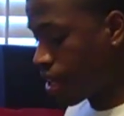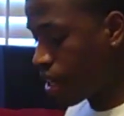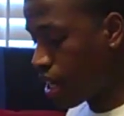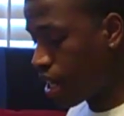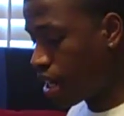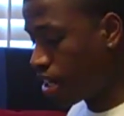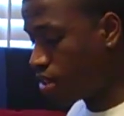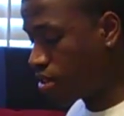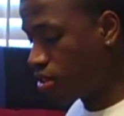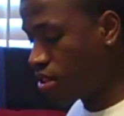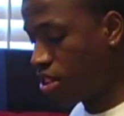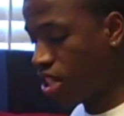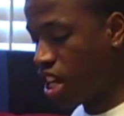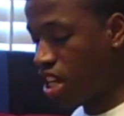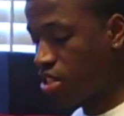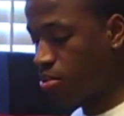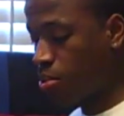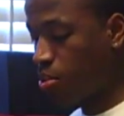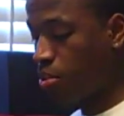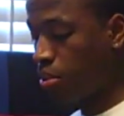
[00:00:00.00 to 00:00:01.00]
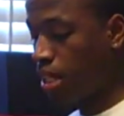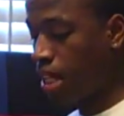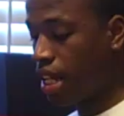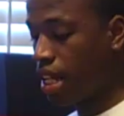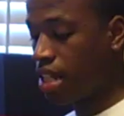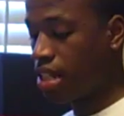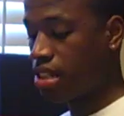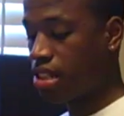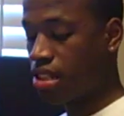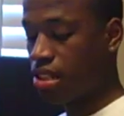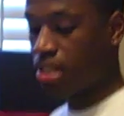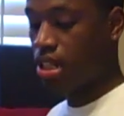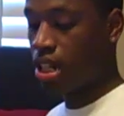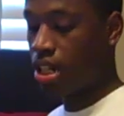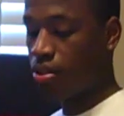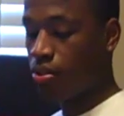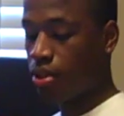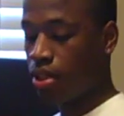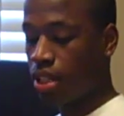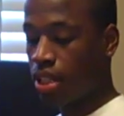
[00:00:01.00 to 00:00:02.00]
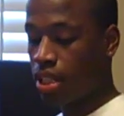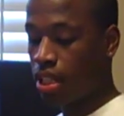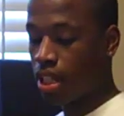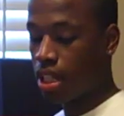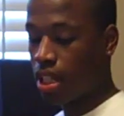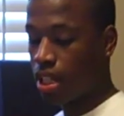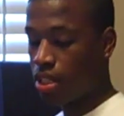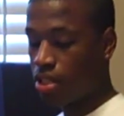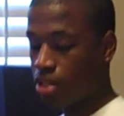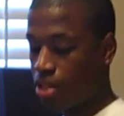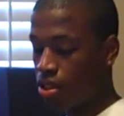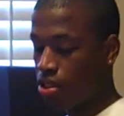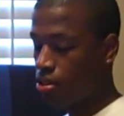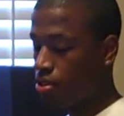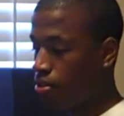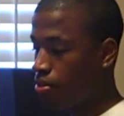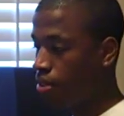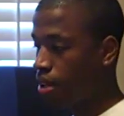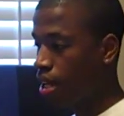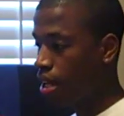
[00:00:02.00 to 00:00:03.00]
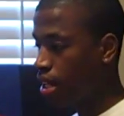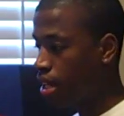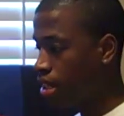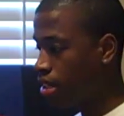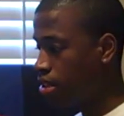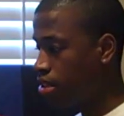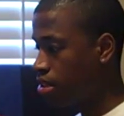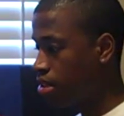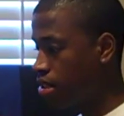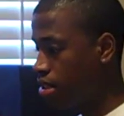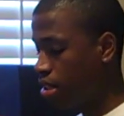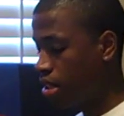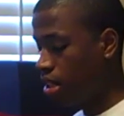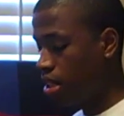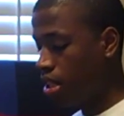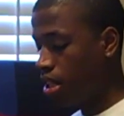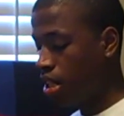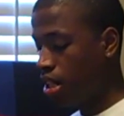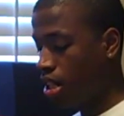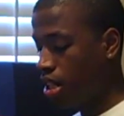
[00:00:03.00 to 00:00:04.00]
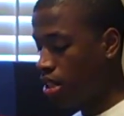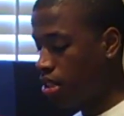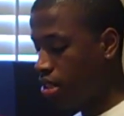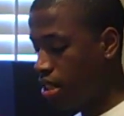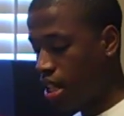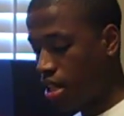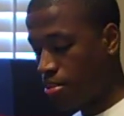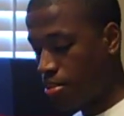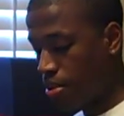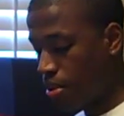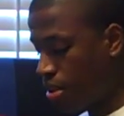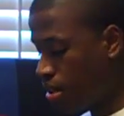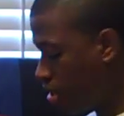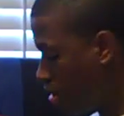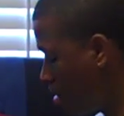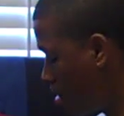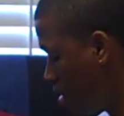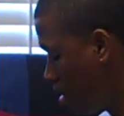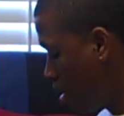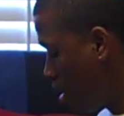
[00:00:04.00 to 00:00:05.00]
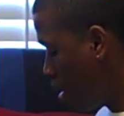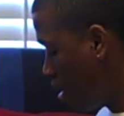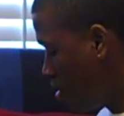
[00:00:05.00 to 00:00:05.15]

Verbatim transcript: And a detachable blades. These cut really good. You can do fades, uh, tapers.